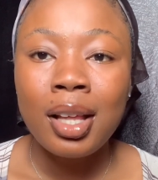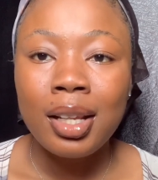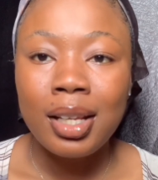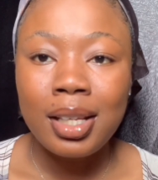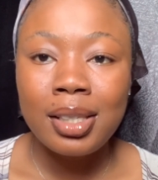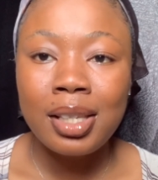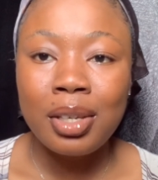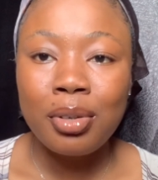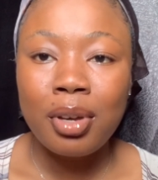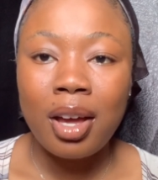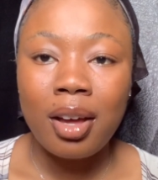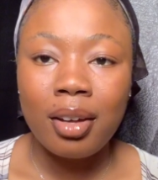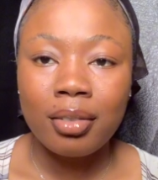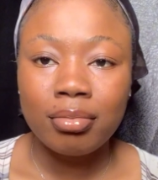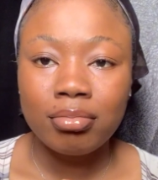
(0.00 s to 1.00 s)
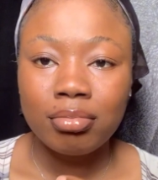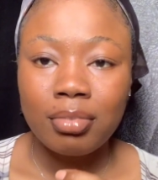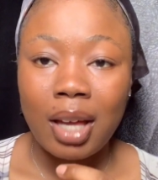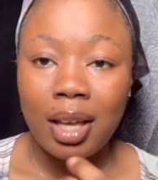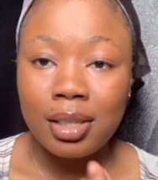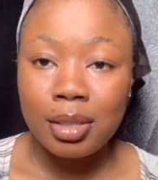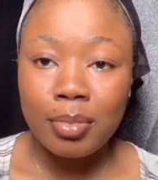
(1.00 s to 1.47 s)
Let's say you are
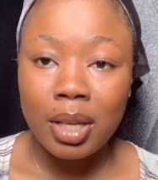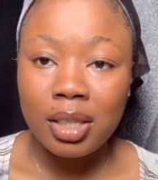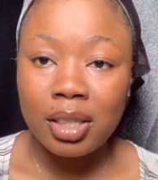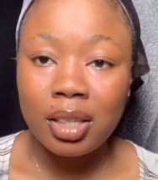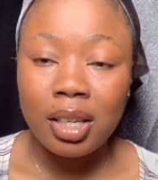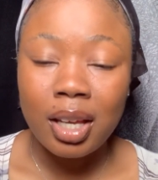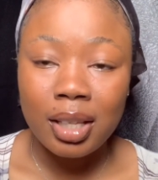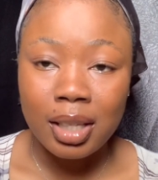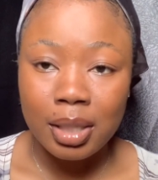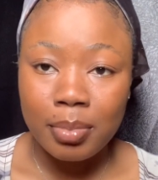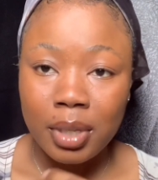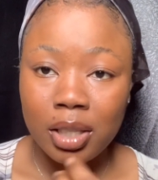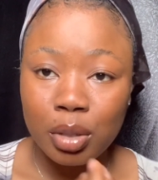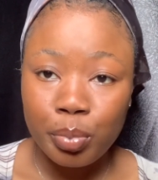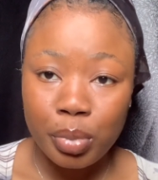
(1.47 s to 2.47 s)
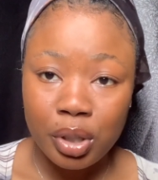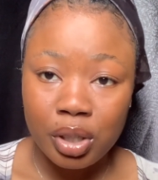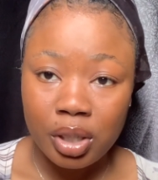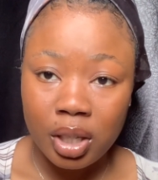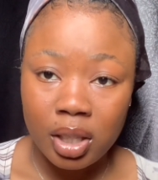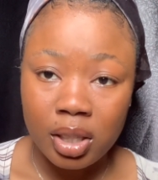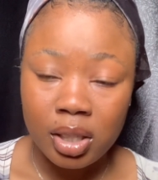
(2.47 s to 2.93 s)
asthmatic, you're an asthmatic
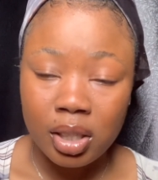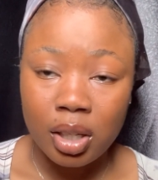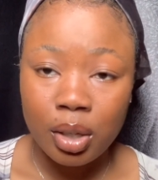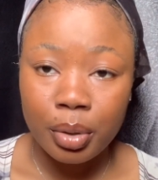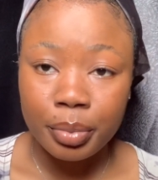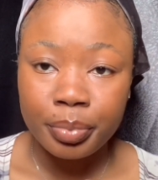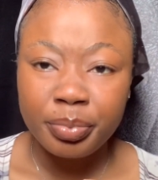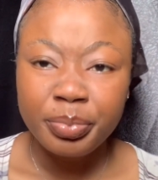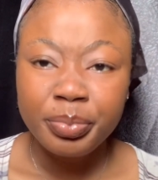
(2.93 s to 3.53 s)
patient now.